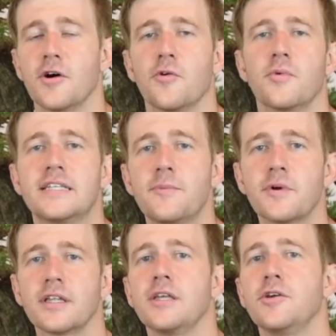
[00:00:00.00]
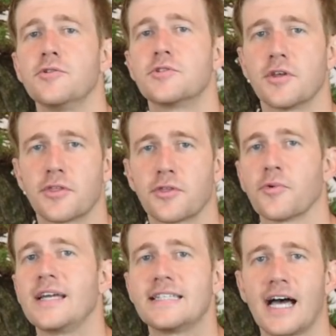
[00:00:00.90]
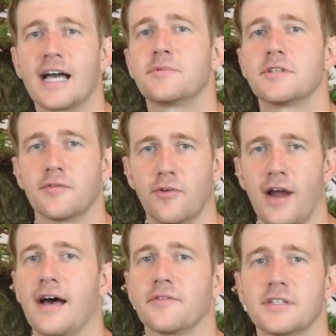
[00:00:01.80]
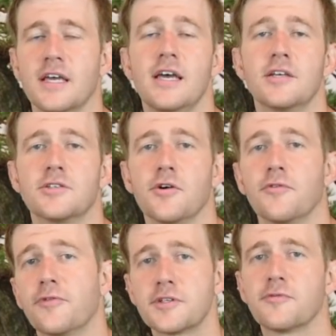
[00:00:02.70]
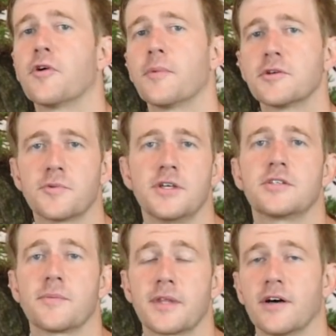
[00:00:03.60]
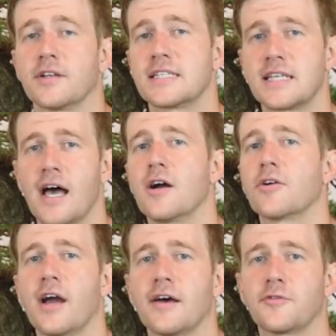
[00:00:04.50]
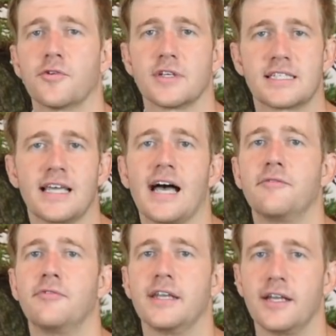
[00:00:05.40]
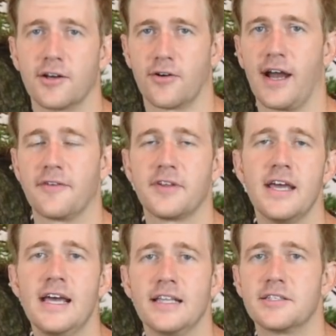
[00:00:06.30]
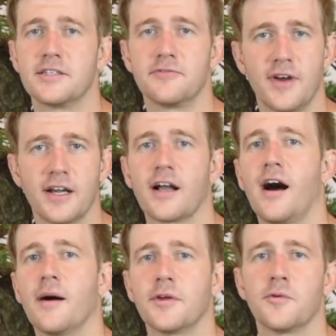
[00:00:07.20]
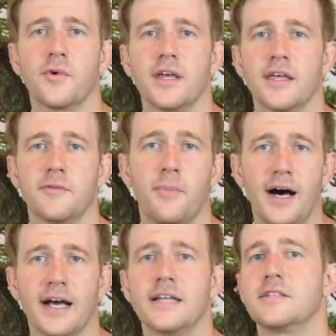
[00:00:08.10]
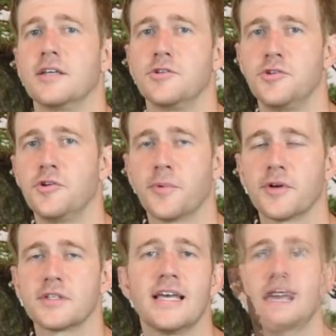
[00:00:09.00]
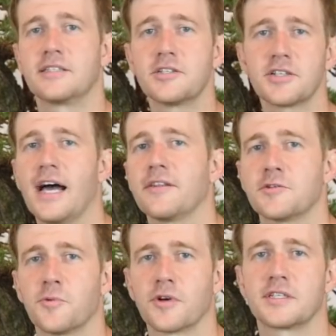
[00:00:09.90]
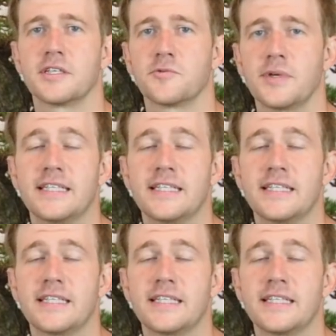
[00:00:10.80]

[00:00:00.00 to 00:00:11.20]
though, we typically use three types of grafts. So first and foremost, we use something called a SCION graft or a side veneer graft. This is very common with pines and junipers. Essentially how this works is we